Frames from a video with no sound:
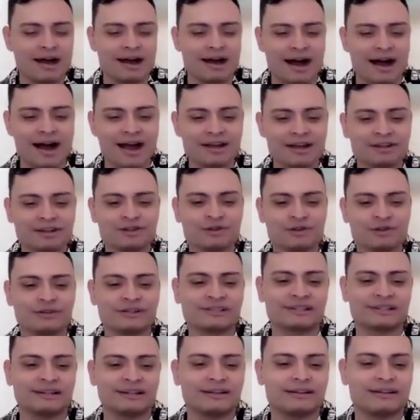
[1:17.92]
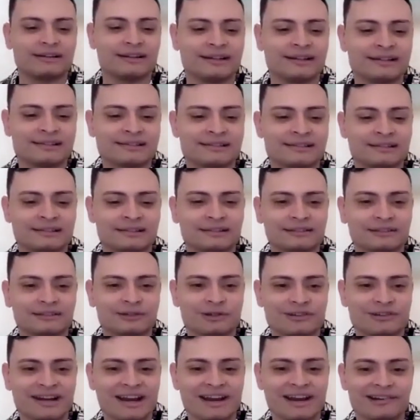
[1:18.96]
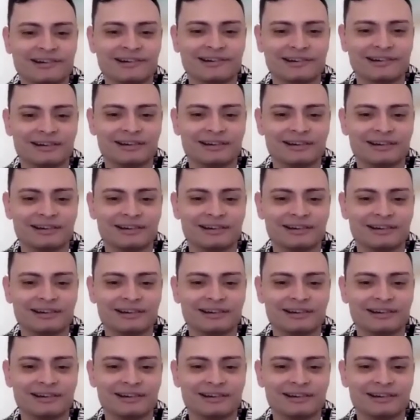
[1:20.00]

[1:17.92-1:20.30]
I do as a as a creator.